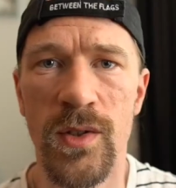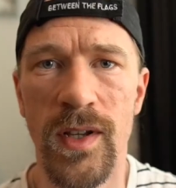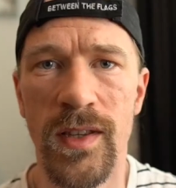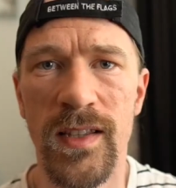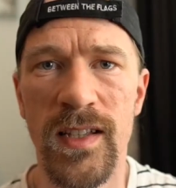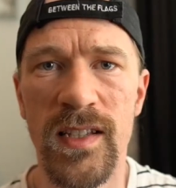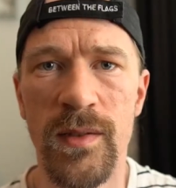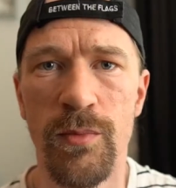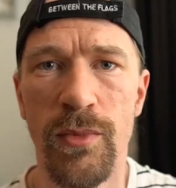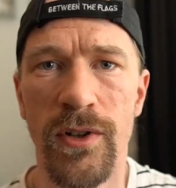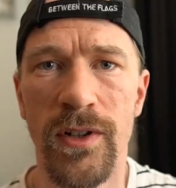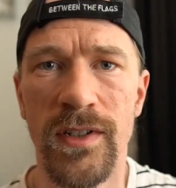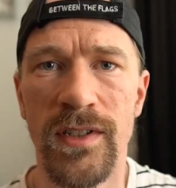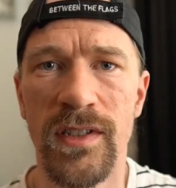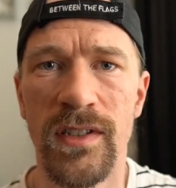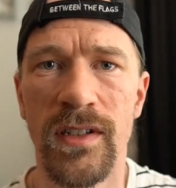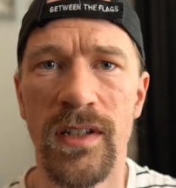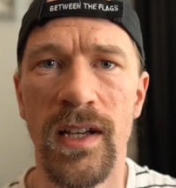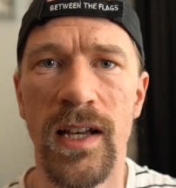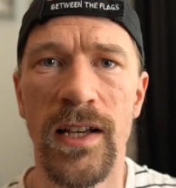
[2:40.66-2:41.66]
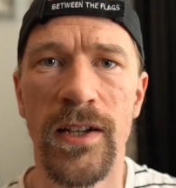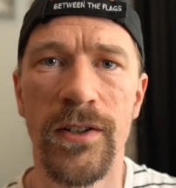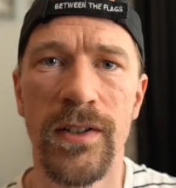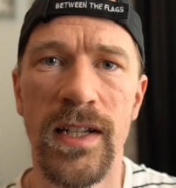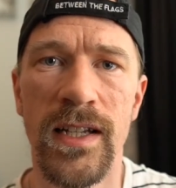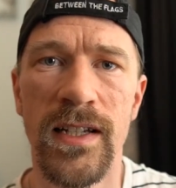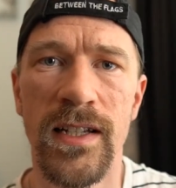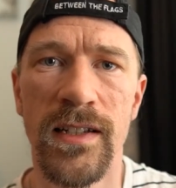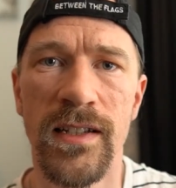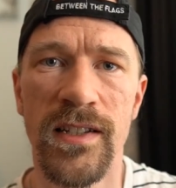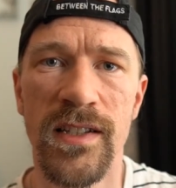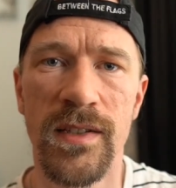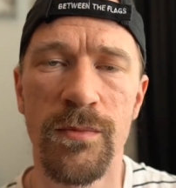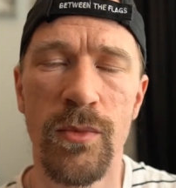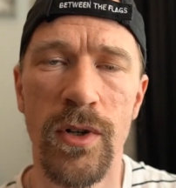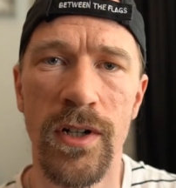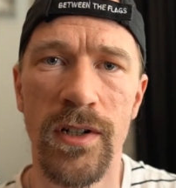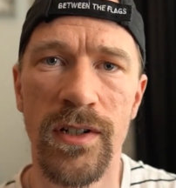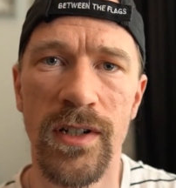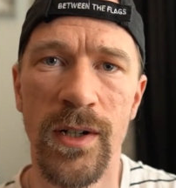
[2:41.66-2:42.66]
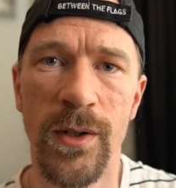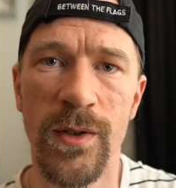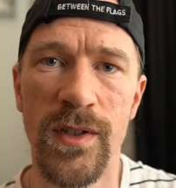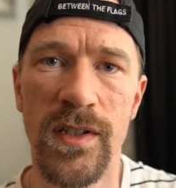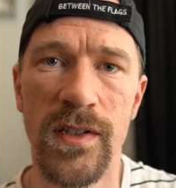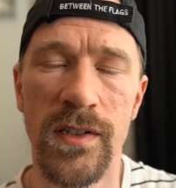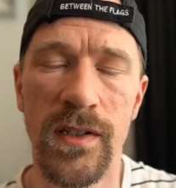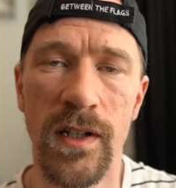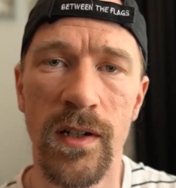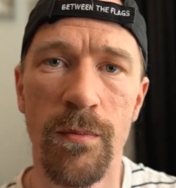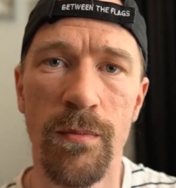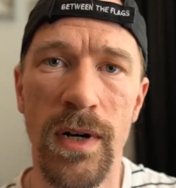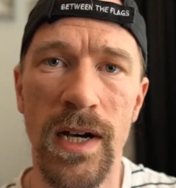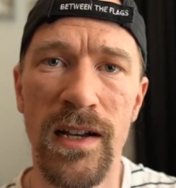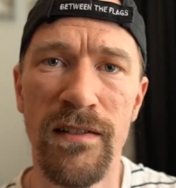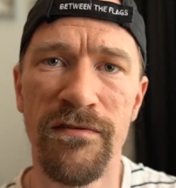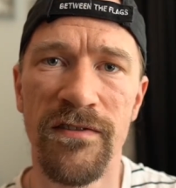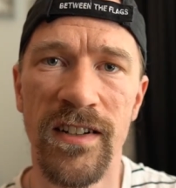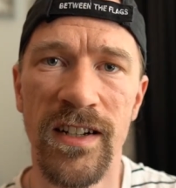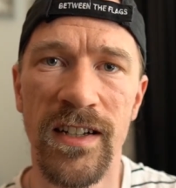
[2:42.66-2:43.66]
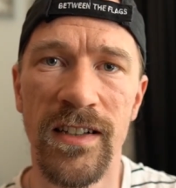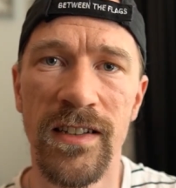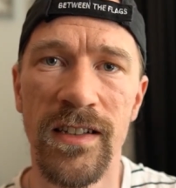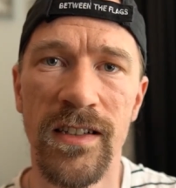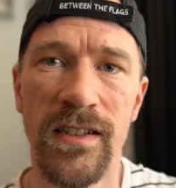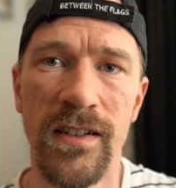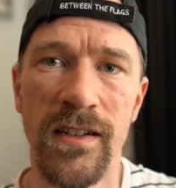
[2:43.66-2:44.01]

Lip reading: at this point, I could edit the smartnotes.py file